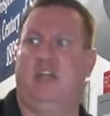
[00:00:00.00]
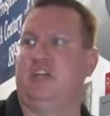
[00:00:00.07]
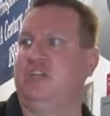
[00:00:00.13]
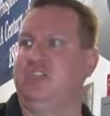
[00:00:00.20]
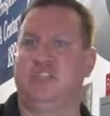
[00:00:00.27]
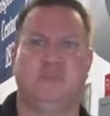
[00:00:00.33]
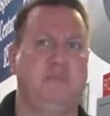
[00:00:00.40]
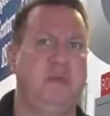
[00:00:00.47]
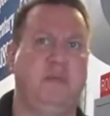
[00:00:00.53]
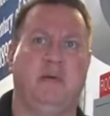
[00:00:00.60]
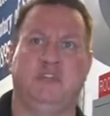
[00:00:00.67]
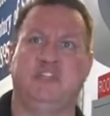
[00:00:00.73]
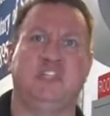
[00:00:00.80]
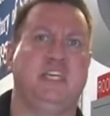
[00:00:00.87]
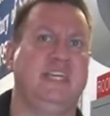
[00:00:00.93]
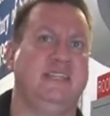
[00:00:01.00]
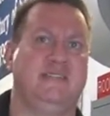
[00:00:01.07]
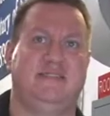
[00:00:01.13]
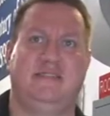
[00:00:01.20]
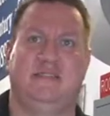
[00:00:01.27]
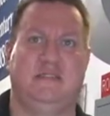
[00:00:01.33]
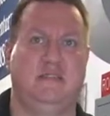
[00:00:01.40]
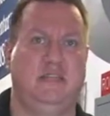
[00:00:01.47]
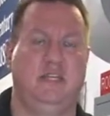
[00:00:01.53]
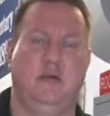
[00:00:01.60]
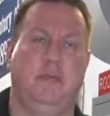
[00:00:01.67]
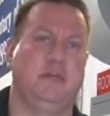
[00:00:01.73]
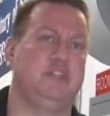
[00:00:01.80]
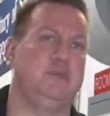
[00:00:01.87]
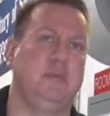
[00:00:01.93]
It could just be a bunch of kids, a
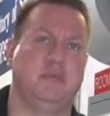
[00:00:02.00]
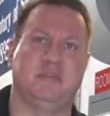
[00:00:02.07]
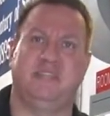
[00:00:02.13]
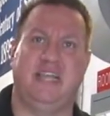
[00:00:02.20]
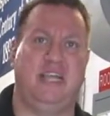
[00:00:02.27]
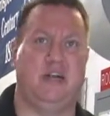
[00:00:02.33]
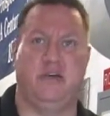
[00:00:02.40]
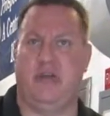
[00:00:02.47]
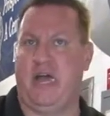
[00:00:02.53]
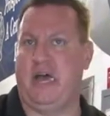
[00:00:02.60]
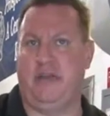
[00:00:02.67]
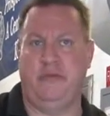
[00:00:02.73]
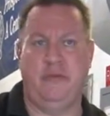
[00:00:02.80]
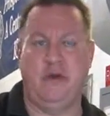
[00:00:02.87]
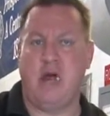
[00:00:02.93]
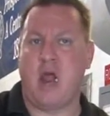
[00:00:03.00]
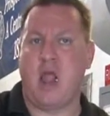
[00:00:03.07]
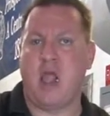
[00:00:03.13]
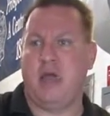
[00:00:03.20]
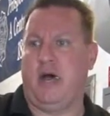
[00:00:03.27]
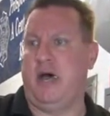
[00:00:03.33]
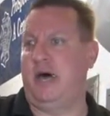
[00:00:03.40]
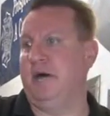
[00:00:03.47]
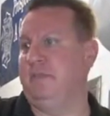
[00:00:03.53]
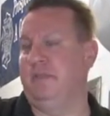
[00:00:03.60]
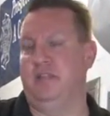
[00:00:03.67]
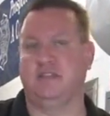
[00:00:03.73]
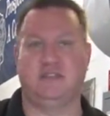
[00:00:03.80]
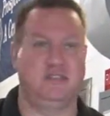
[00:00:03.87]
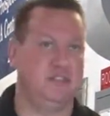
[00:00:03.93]
bunch of people standing around
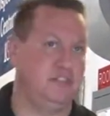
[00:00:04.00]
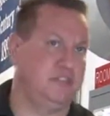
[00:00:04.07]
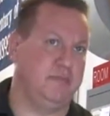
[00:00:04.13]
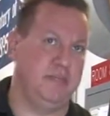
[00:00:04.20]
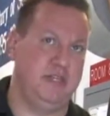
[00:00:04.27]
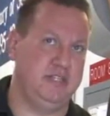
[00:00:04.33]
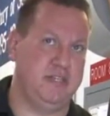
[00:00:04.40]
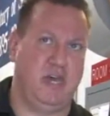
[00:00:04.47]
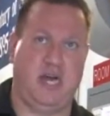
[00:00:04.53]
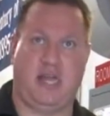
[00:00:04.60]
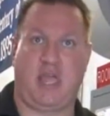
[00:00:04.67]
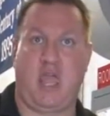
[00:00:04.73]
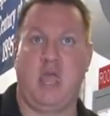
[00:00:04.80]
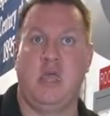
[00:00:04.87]
listening to somebody talk.